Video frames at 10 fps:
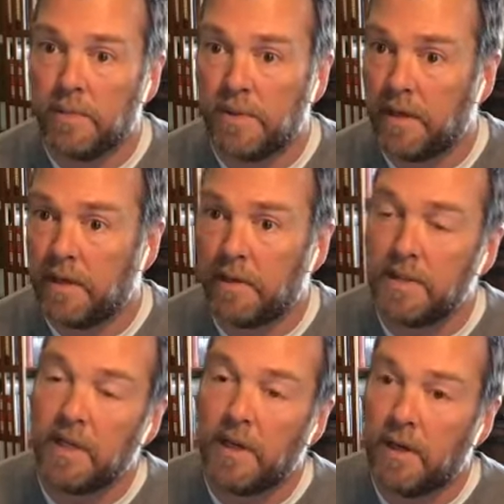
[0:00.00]
but then it'll
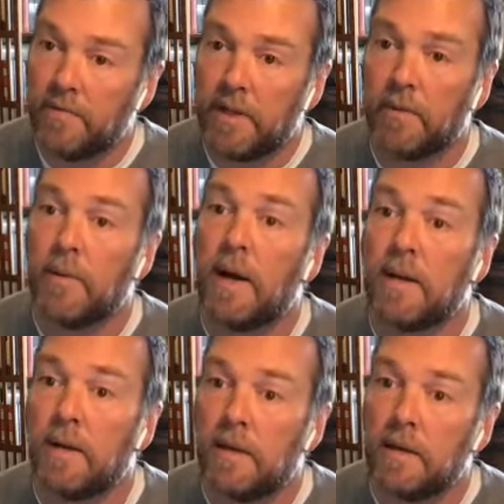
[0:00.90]
take off like a
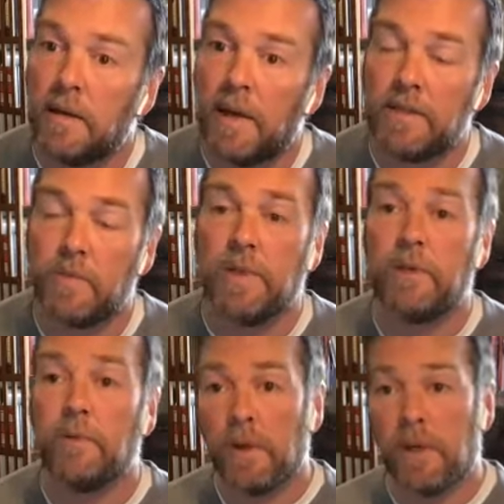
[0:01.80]
rocket as we
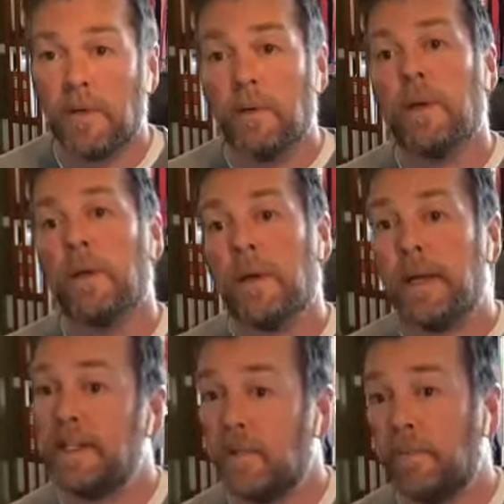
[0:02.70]
grow
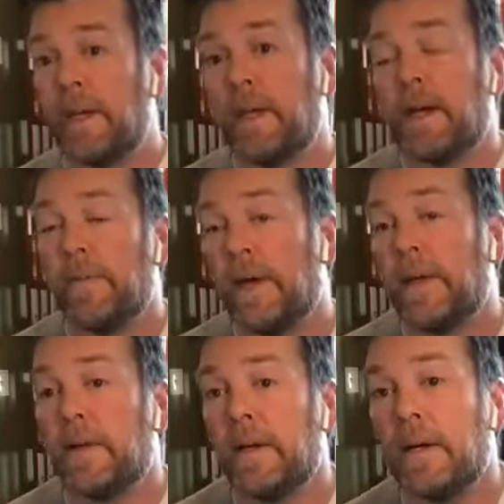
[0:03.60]
and as we pay down that
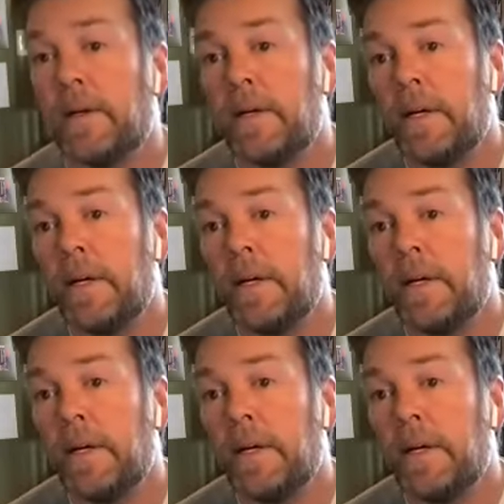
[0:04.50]
debt.